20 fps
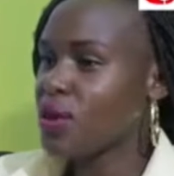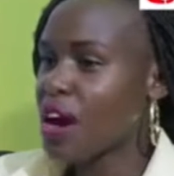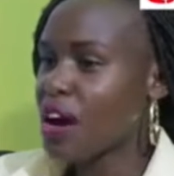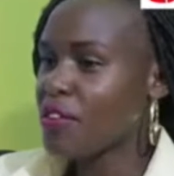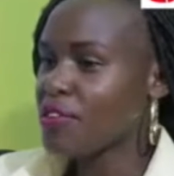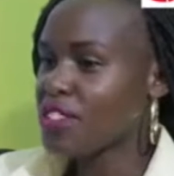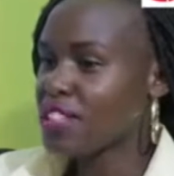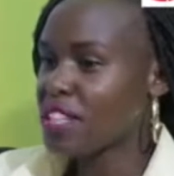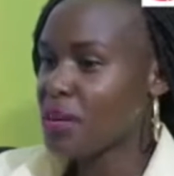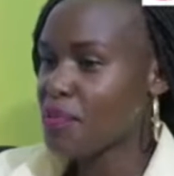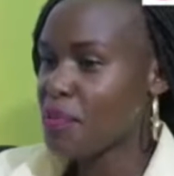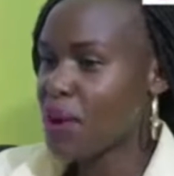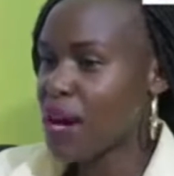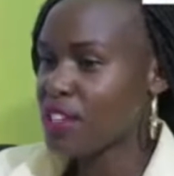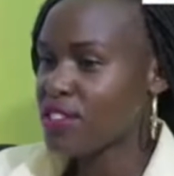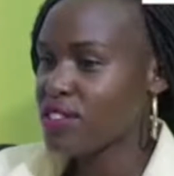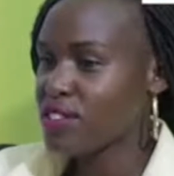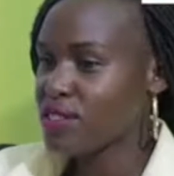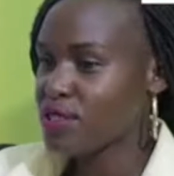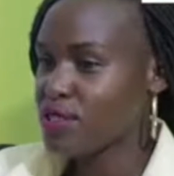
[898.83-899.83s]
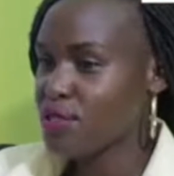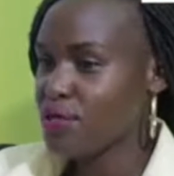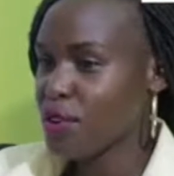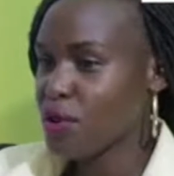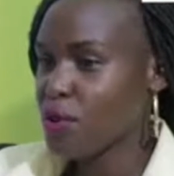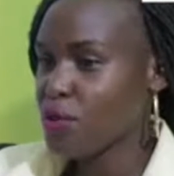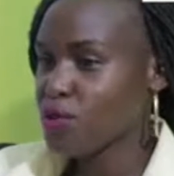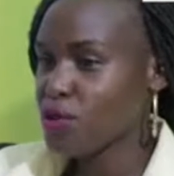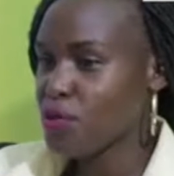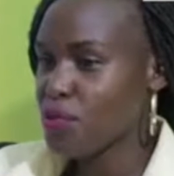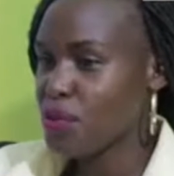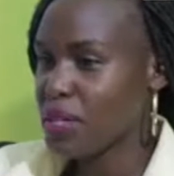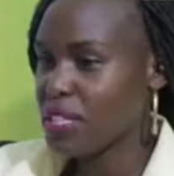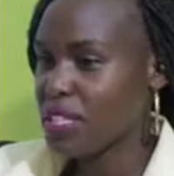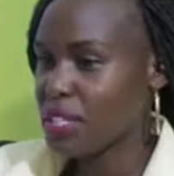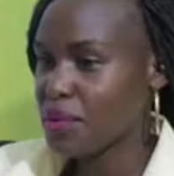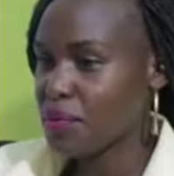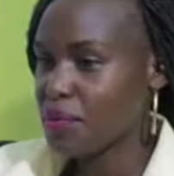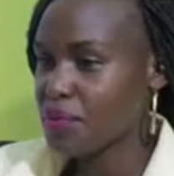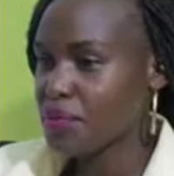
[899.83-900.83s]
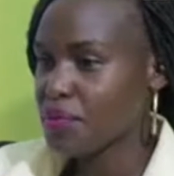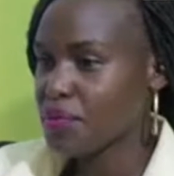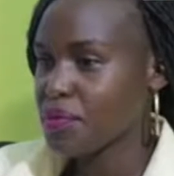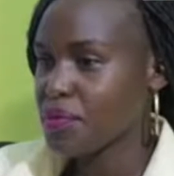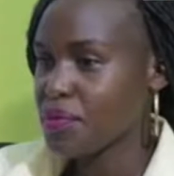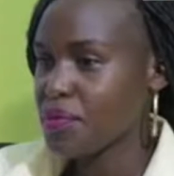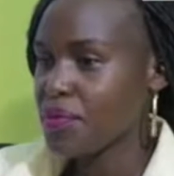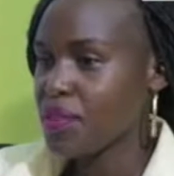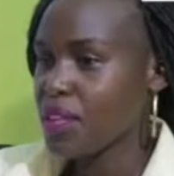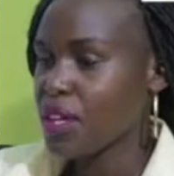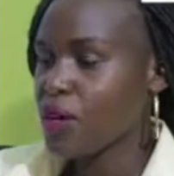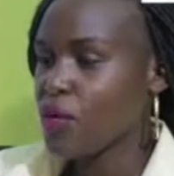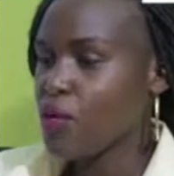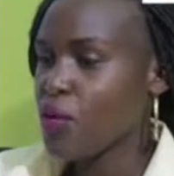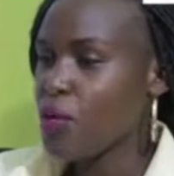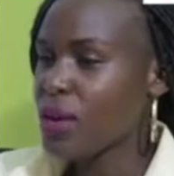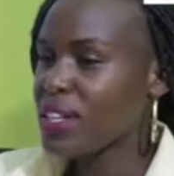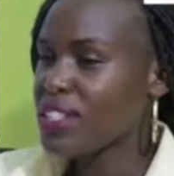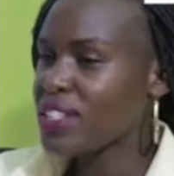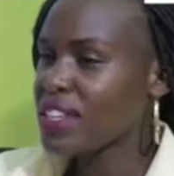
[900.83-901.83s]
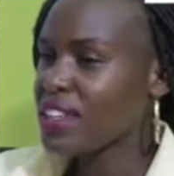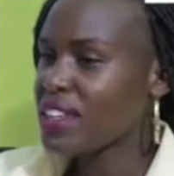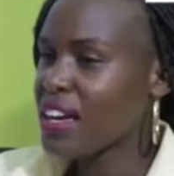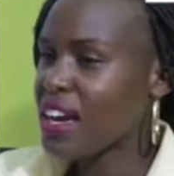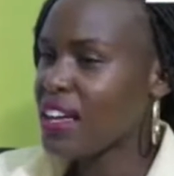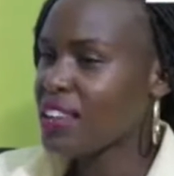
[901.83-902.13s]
after the purchase of a condominium. What are